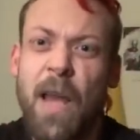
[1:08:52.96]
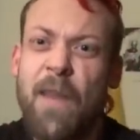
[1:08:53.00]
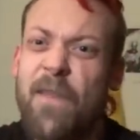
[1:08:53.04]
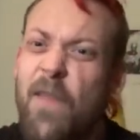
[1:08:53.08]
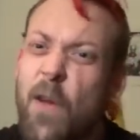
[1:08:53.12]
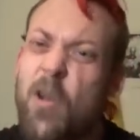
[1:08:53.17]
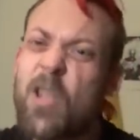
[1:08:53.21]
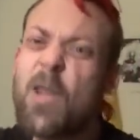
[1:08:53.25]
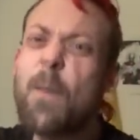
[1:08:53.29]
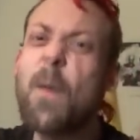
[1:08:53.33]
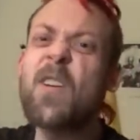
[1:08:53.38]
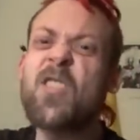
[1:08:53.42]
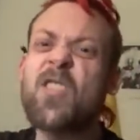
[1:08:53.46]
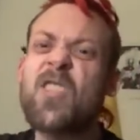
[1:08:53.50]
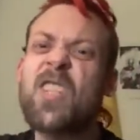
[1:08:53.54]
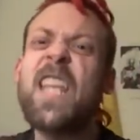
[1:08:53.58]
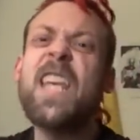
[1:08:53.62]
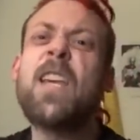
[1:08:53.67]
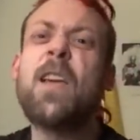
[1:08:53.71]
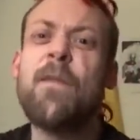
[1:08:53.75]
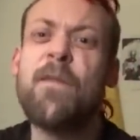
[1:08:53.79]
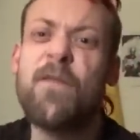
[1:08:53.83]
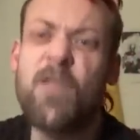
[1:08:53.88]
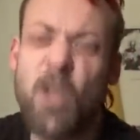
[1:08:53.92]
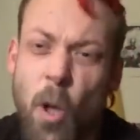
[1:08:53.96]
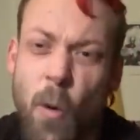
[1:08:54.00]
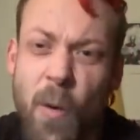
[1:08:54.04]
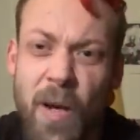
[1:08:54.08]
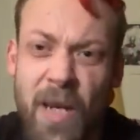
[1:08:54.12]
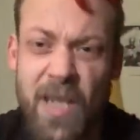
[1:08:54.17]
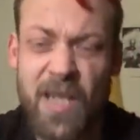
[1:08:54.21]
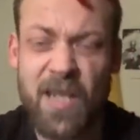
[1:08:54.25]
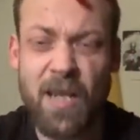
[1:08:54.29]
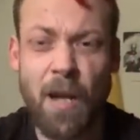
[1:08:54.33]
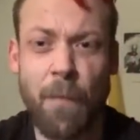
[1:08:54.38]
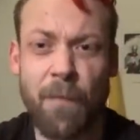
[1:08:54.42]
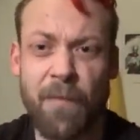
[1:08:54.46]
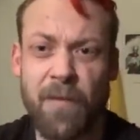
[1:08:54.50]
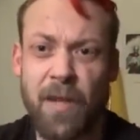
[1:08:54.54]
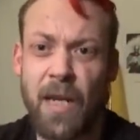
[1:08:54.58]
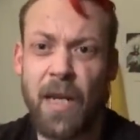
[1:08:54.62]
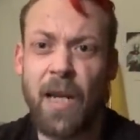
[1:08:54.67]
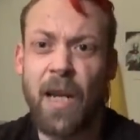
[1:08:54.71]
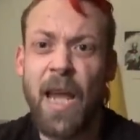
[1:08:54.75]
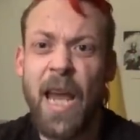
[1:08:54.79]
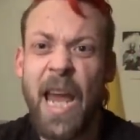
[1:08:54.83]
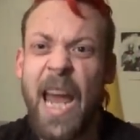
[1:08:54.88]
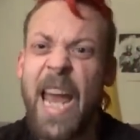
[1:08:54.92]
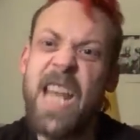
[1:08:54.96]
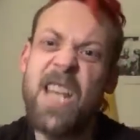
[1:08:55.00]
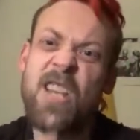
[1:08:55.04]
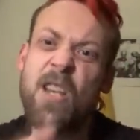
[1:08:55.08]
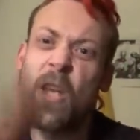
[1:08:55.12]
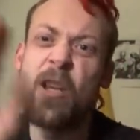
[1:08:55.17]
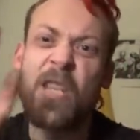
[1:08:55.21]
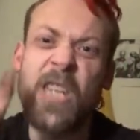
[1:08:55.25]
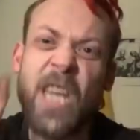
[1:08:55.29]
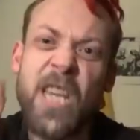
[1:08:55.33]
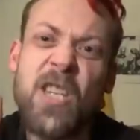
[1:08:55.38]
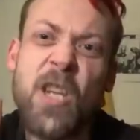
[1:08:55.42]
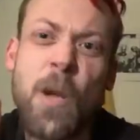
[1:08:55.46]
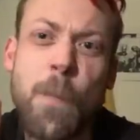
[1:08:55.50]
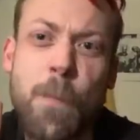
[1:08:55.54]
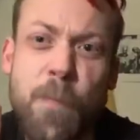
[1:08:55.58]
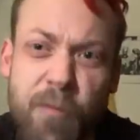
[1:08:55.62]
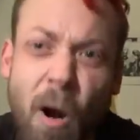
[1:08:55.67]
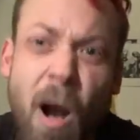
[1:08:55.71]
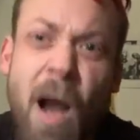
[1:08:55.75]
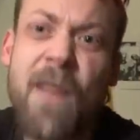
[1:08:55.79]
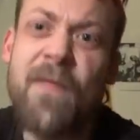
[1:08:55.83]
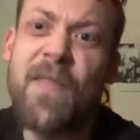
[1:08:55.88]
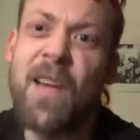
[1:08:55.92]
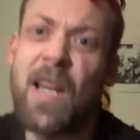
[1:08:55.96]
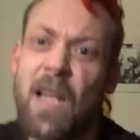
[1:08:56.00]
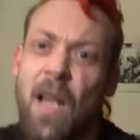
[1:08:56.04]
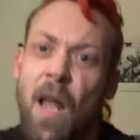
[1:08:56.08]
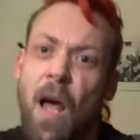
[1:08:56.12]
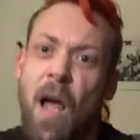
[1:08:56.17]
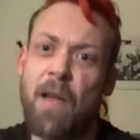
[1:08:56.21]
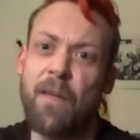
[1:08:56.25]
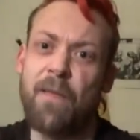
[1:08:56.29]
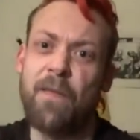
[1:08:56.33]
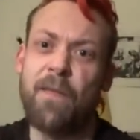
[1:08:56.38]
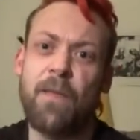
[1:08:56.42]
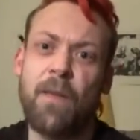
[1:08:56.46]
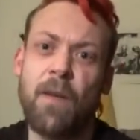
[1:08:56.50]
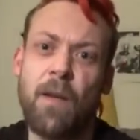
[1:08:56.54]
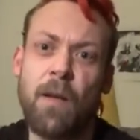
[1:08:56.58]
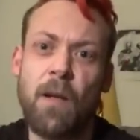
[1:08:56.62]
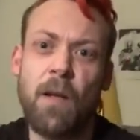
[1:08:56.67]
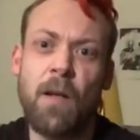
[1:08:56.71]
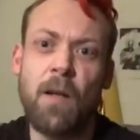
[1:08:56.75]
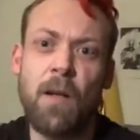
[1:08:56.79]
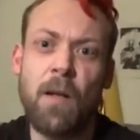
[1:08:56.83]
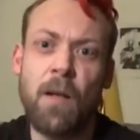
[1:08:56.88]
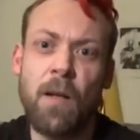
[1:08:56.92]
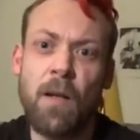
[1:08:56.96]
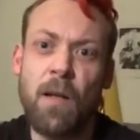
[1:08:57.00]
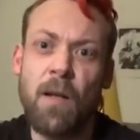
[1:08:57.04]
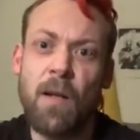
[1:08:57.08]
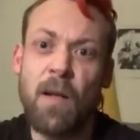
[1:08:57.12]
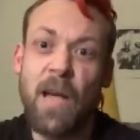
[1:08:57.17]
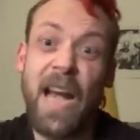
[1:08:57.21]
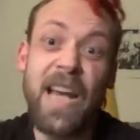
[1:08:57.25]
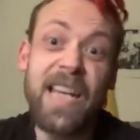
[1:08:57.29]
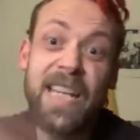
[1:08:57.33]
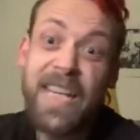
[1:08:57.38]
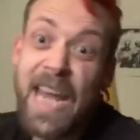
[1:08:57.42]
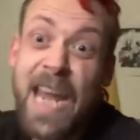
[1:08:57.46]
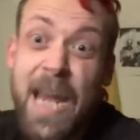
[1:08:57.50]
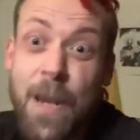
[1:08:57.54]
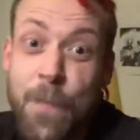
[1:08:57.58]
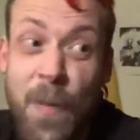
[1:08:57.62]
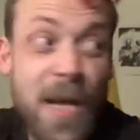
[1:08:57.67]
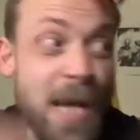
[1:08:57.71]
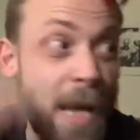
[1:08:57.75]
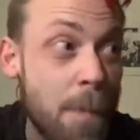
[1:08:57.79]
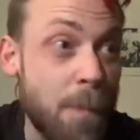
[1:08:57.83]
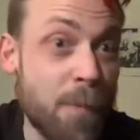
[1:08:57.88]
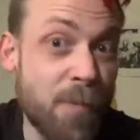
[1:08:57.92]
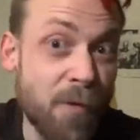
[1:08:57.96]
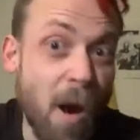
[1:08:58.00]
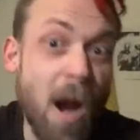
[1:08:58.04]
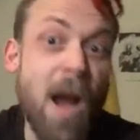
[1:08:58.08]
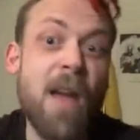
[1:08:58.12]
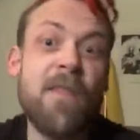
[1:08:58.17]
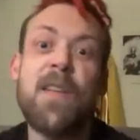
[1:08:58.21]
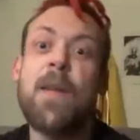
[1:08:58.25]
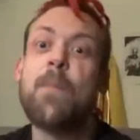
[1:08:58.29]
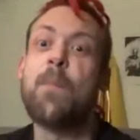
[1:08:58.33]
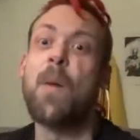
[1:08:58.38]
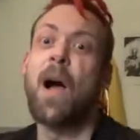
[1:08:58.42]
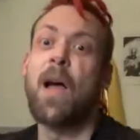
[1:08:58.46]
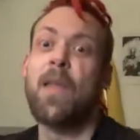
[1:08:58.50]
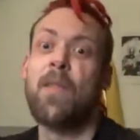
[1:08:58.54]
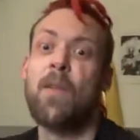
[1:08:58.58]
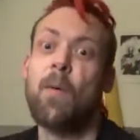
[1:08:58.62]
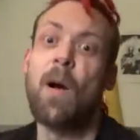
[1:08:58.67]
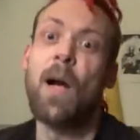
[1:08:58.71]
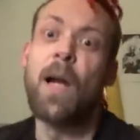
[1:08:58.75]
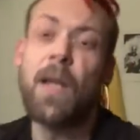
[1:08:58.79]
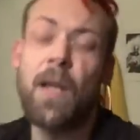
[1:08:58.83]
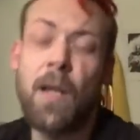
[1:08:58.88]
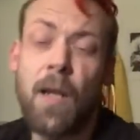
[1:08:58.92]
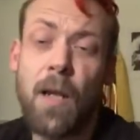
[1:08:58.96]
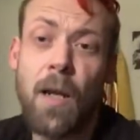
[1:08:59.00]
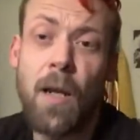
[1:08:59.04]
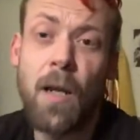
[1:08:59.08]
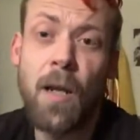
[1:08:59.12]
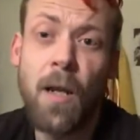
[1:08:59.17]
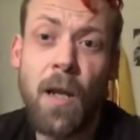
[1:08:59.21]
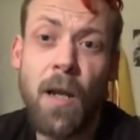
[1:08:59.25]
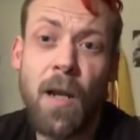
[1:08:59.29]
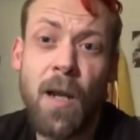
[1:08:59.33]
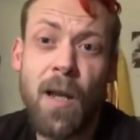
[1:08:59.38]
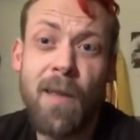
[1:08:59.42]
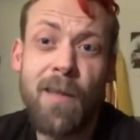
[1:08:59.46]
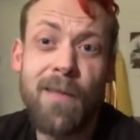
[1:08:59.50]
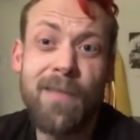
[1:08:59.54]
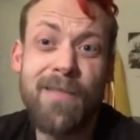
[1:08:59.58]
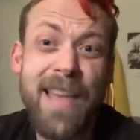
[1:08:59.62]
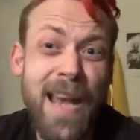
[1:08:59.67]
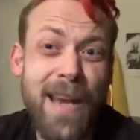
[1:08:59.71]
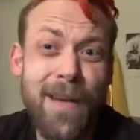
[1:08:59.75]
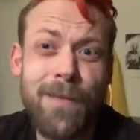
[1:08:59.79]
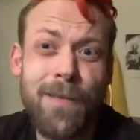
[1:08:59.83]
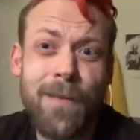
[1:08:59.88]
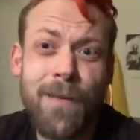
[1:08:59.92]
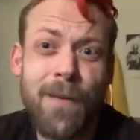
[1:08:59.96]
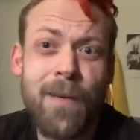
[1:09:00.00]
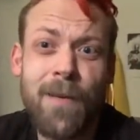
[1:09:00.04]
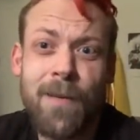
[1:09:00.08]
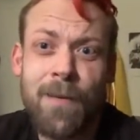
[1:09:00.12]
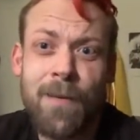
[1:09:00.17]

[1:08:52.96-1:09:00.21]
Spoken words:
you so much think of doing something in your private life, and keeping it private, by the way, then